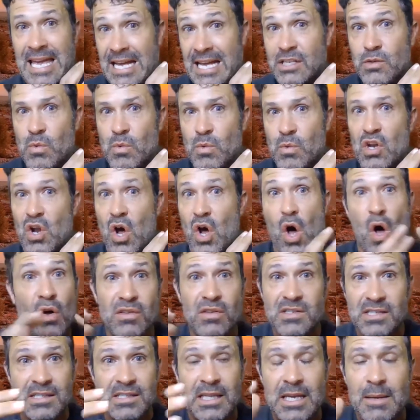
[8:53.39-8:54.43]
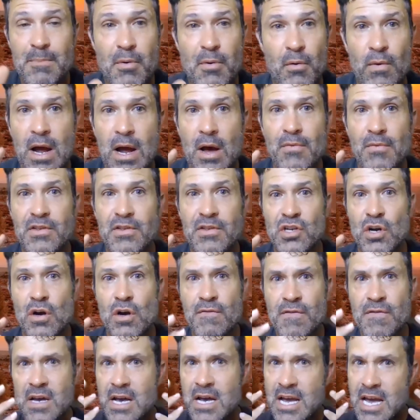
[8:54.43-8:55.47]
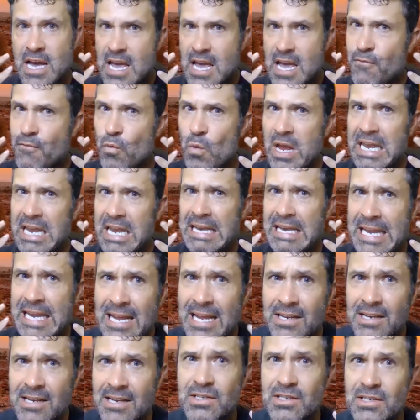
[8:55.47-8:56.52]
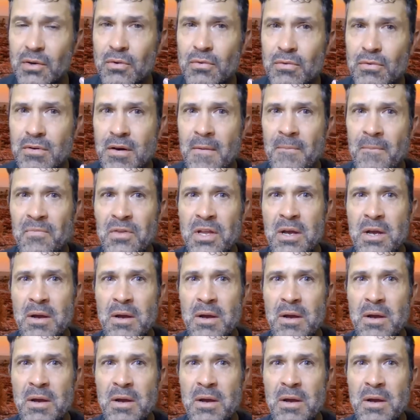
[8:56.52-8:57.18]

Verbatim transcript: I guess we could all sleep around the stove if we need to